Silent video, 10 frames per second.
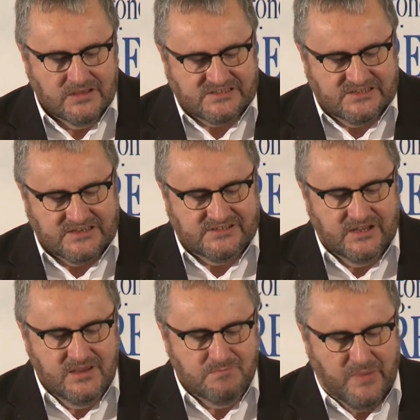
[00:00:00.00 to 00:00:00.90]

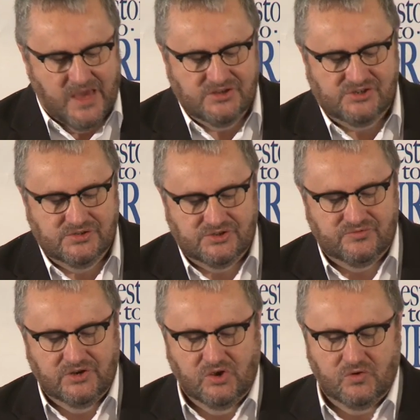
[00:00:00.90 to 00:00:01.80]
16
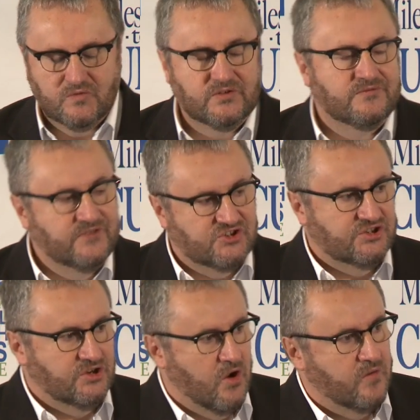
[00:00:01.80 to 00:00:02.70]
patients recovered
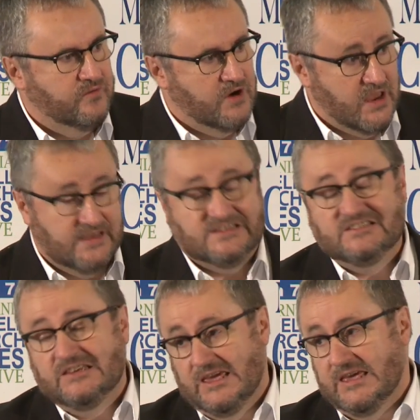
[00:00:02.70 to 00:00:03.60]
vision over 8
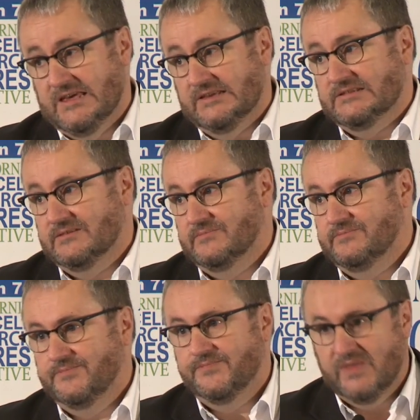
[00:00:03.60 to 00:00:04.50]
years,
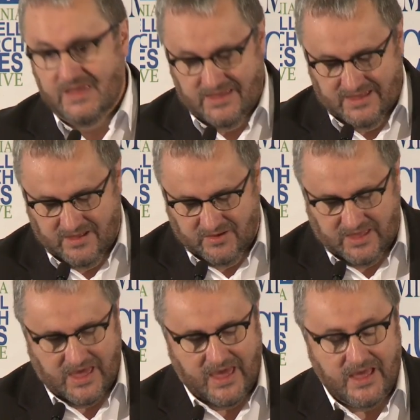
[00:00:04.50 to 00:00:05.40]

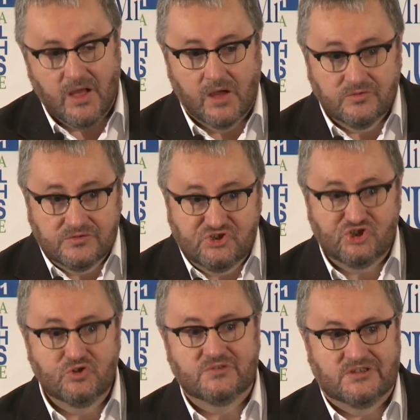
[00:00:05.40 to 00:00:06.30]
okay,
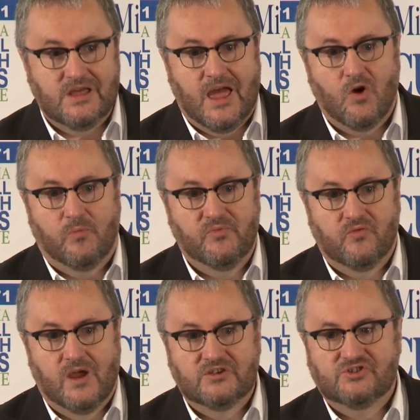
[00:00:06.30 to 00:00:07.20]
due to that
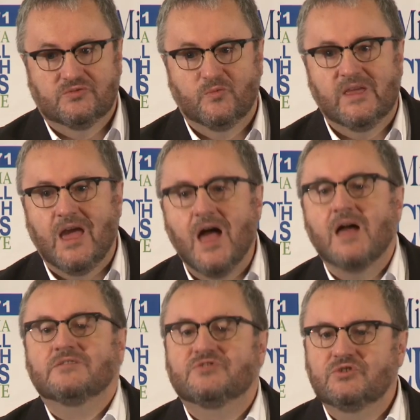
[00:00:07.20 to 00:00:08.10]
operation. We
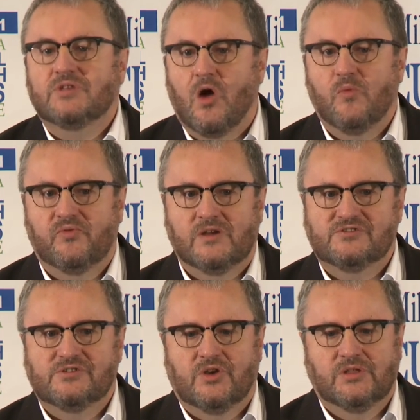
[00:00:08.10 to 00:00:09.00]
can't do that
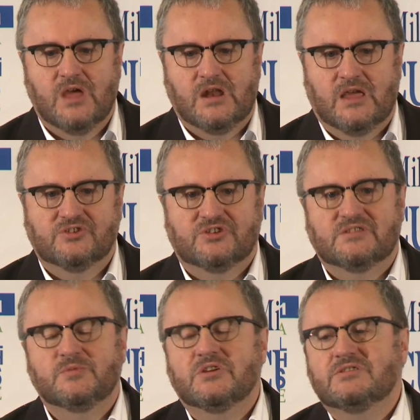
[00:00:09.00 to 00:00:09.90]
operation on the
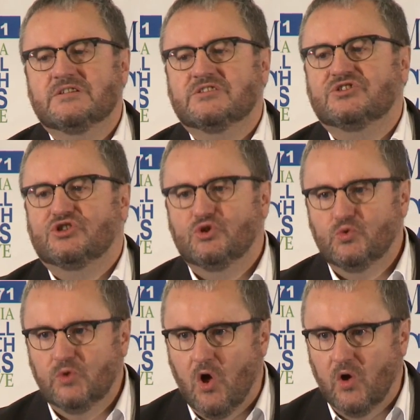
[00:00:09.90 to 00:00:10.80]
NHS because it's
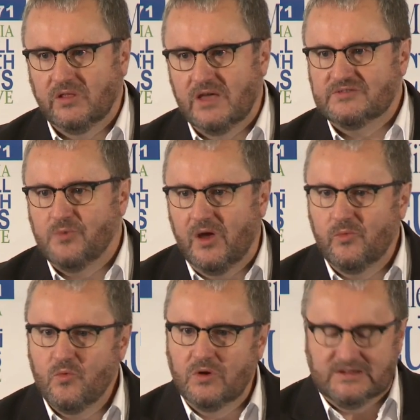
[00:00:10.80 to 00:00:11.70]
too long. That's why
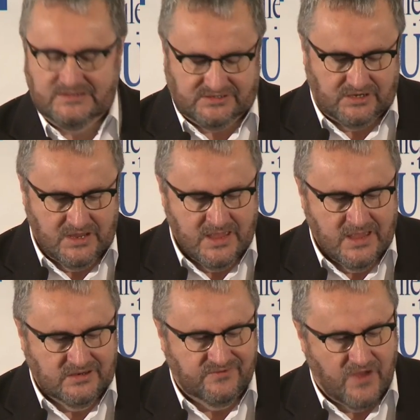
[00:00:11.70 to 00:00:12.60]
we wanted to
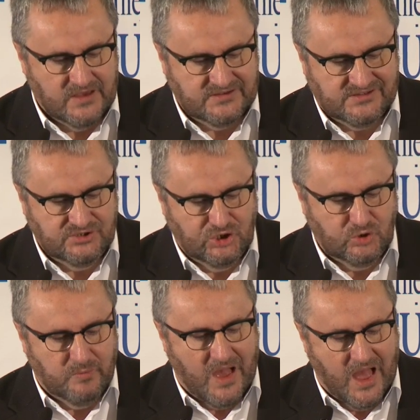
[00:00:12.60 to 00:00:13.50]
devise the
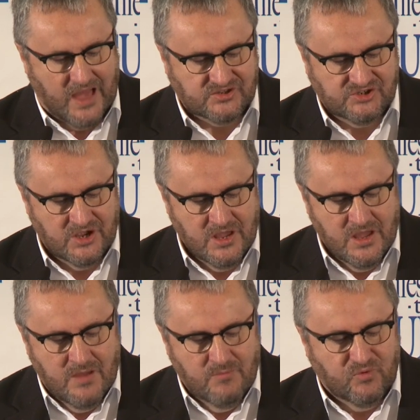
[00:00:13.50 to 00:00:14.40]
new patch.
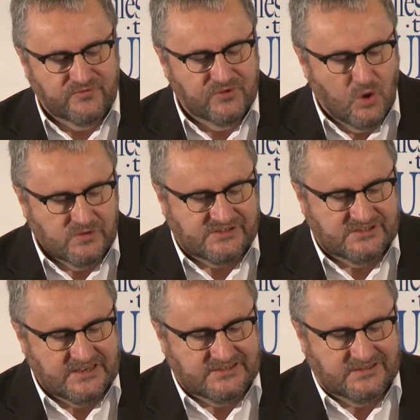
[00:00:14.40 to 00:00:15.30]
But for those
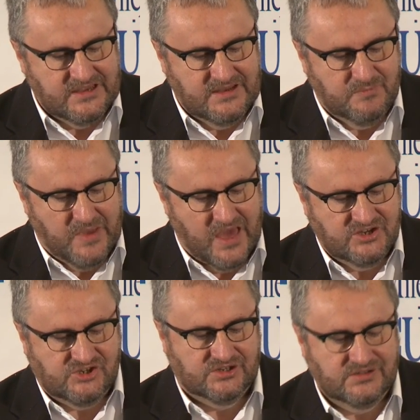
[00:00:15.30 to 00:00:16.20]
16
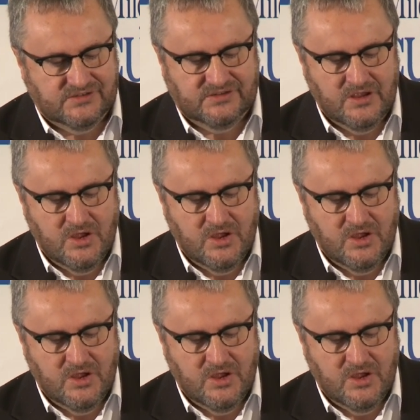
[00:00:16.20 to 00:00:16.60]
patients,